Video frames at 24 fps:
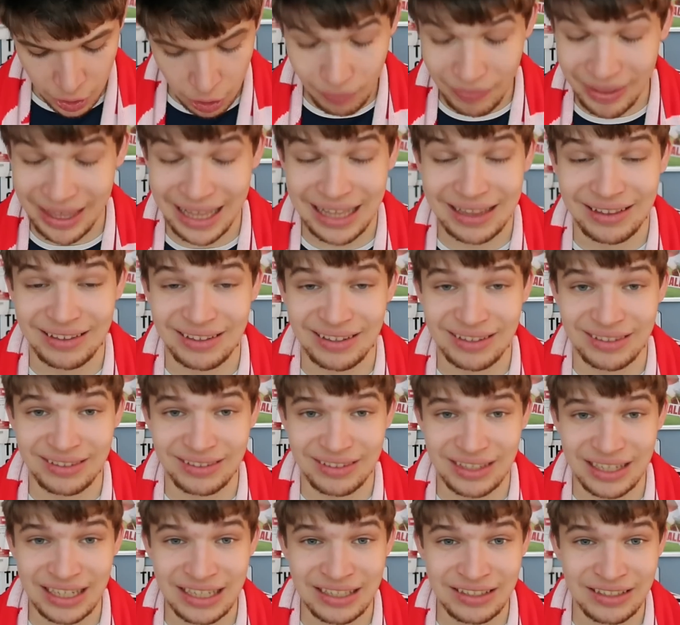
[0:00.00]
the end of the
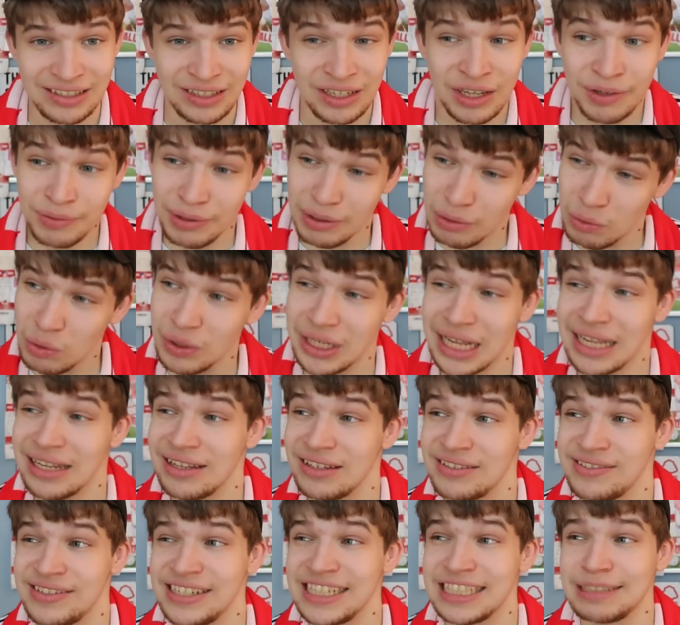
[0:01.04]
season. We would end
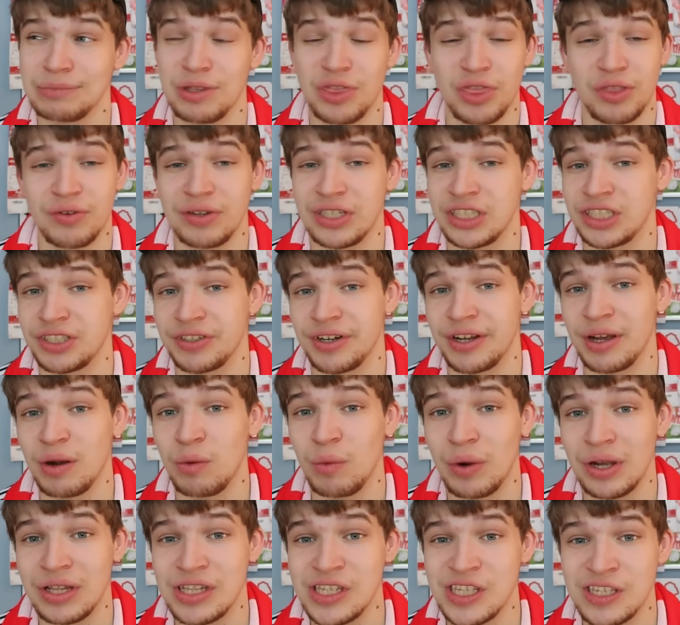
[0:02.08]
the season with 3 straight
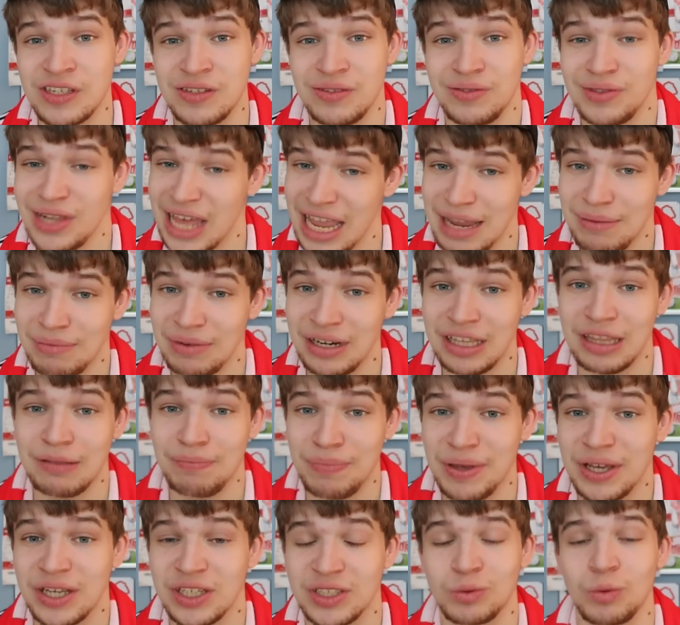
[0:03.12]
wins, namely the
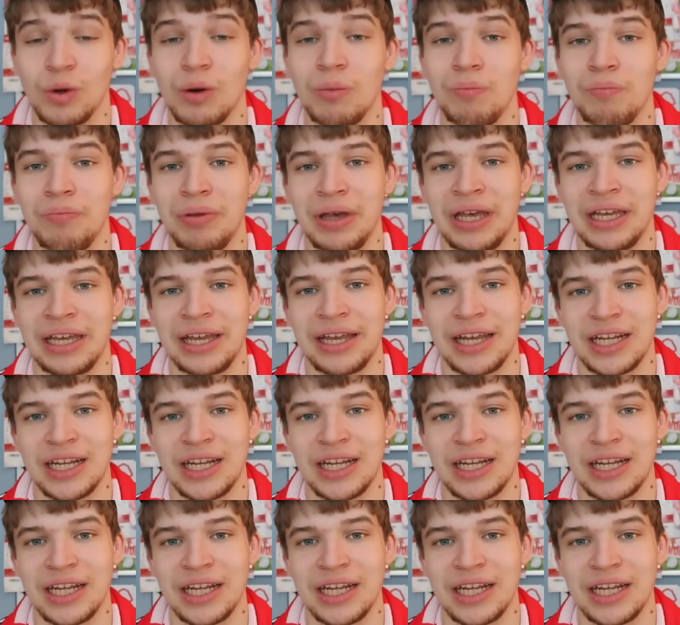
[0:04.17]
biggest one being